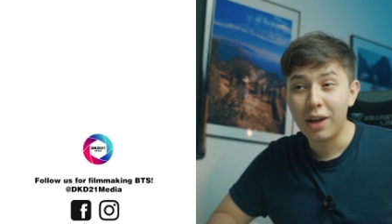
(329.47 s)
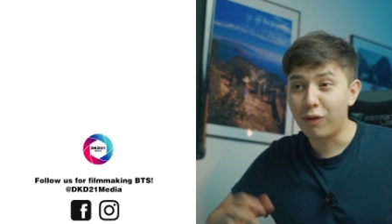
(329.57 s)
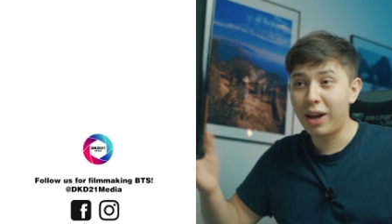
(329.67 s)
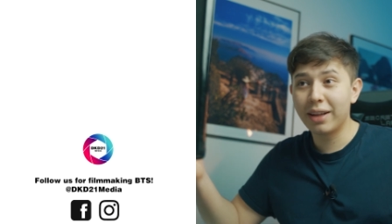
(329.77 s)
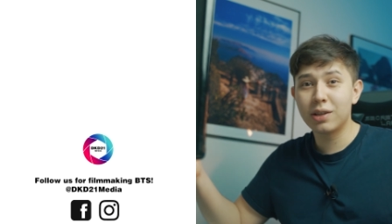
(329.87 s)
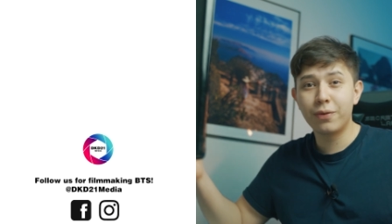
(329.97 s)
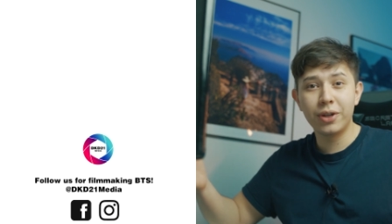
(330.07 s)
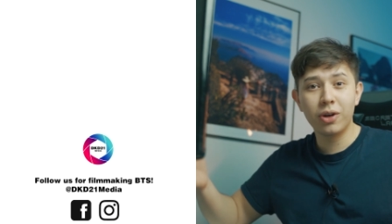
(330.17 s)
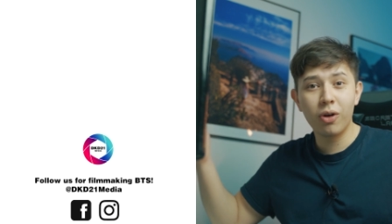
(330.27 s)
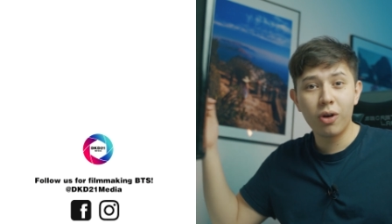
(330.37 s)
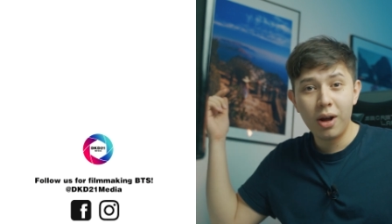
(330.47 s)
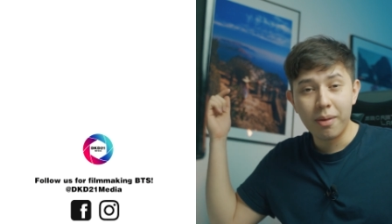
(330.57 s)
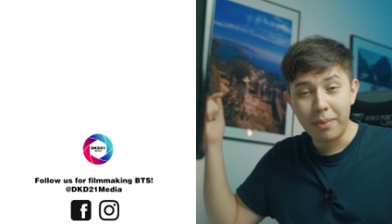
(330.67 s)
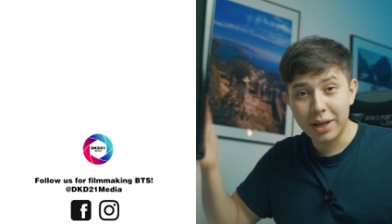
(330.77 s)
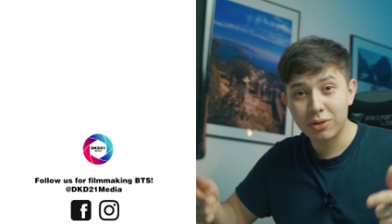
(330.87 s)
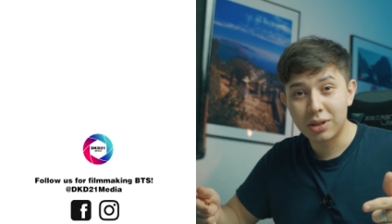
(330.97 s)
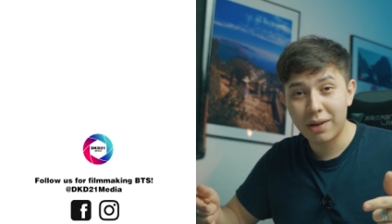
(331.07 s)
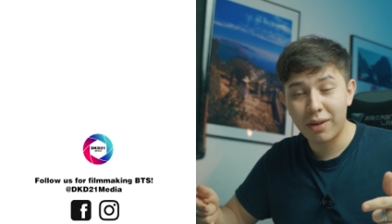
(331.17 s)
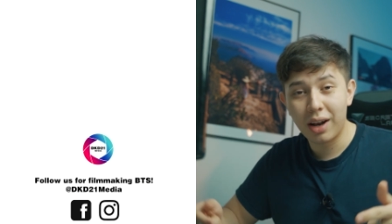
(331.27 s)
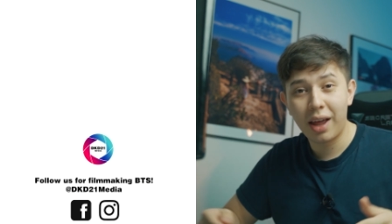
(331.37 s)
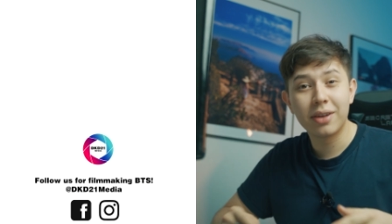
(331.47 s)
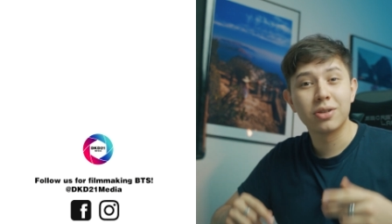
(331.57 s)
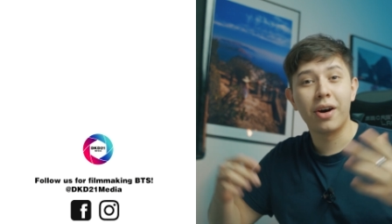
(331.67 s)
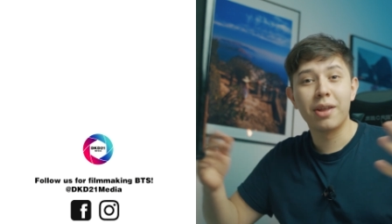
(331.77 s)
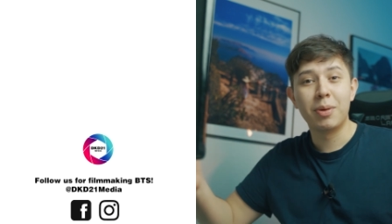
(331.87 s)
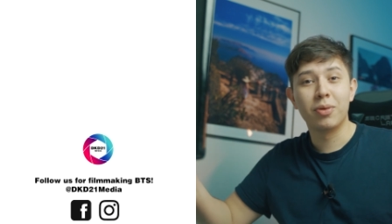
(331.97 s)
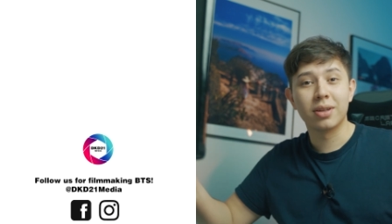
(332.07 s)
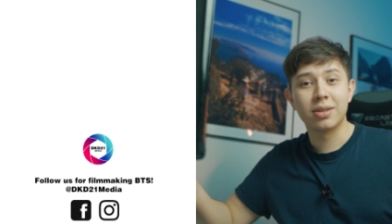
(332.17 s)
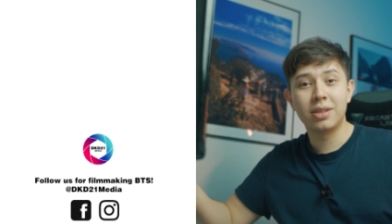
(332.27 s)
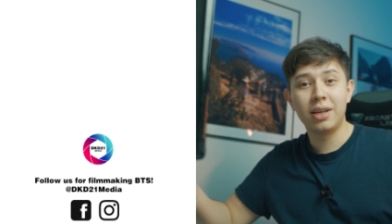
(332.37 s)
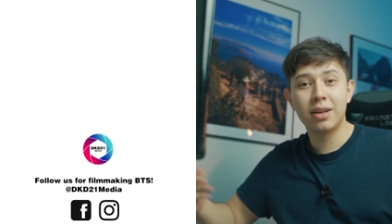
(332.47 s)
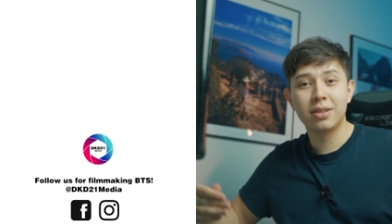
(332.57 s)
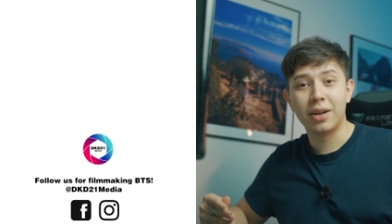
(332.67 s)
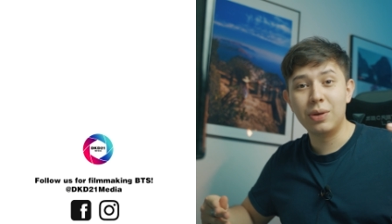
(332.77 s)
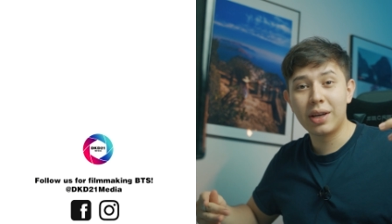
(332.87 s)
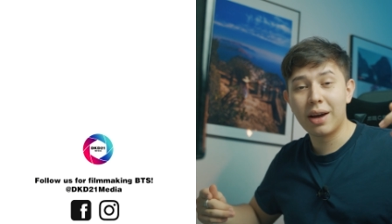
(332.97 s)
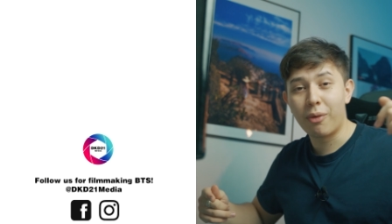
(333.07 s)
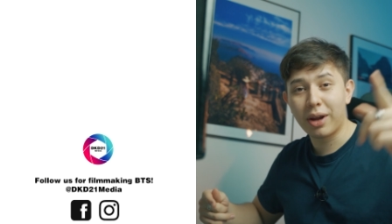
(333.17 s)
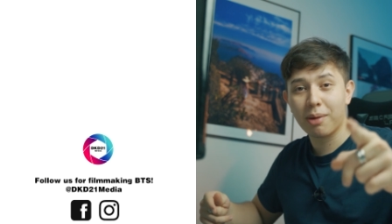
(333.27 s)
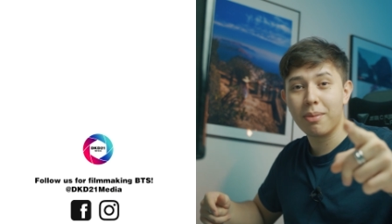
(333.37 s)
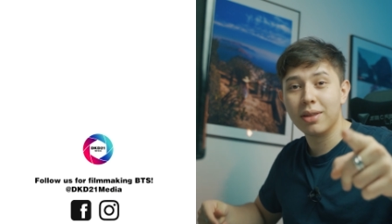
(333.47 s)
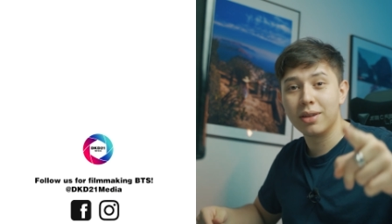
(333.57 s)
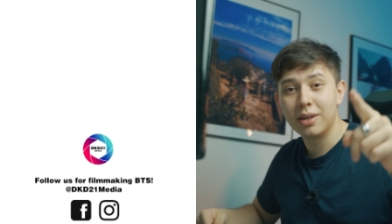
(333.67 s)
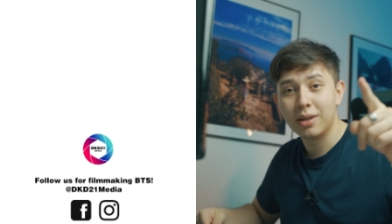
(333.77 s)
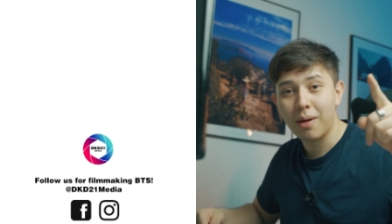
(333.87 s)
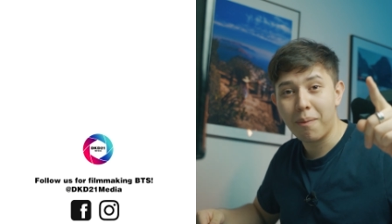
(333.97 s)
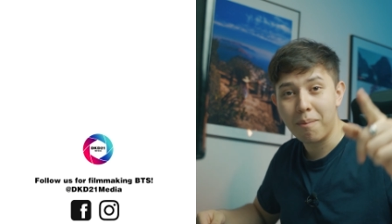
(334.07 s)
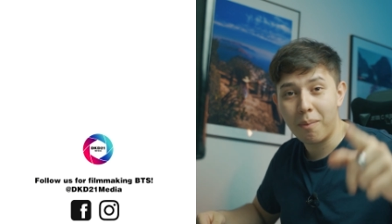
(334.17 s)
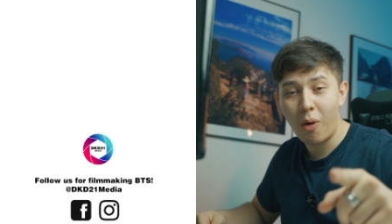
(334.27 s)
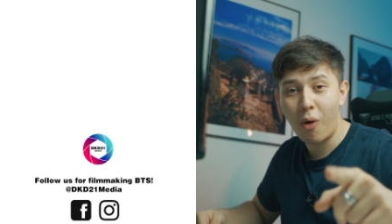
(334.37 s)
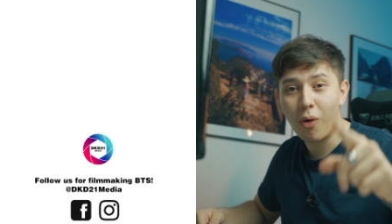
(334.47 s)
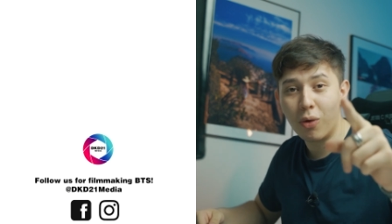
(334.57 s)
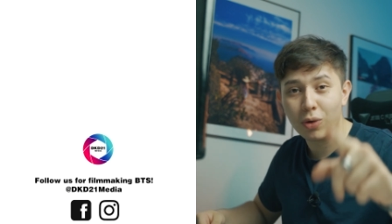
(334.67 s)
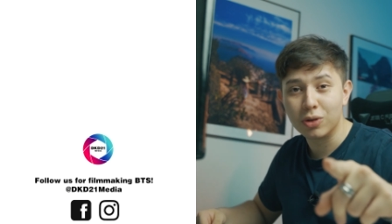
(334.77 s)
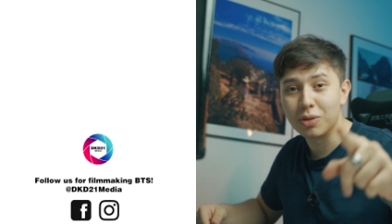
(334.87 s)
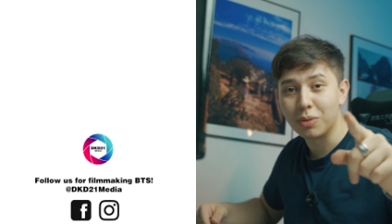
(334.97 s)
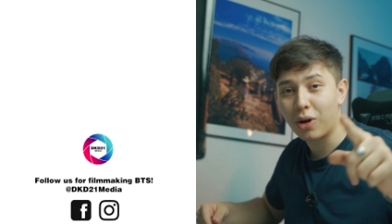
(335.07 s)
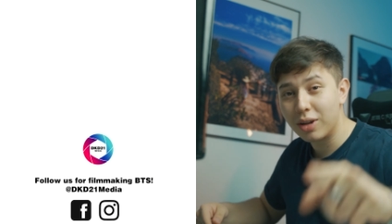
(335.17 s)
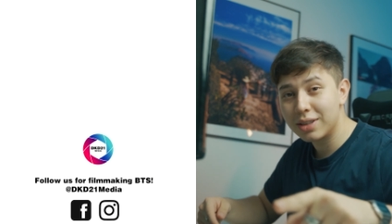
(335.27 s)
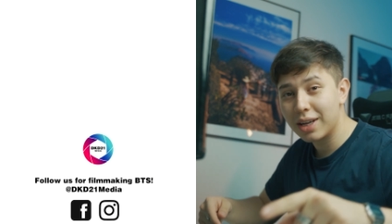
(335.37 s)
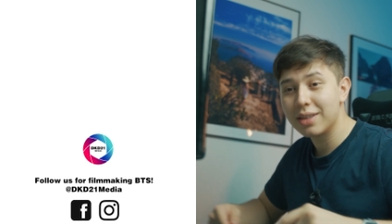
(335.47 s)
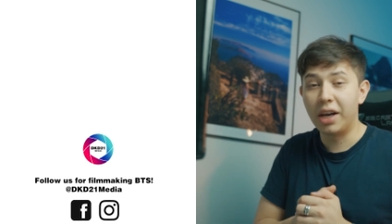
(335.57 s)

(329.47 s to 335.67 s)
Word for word: If you like this video, make sure to give it a like so other people can see it and you get recommended more awesome content.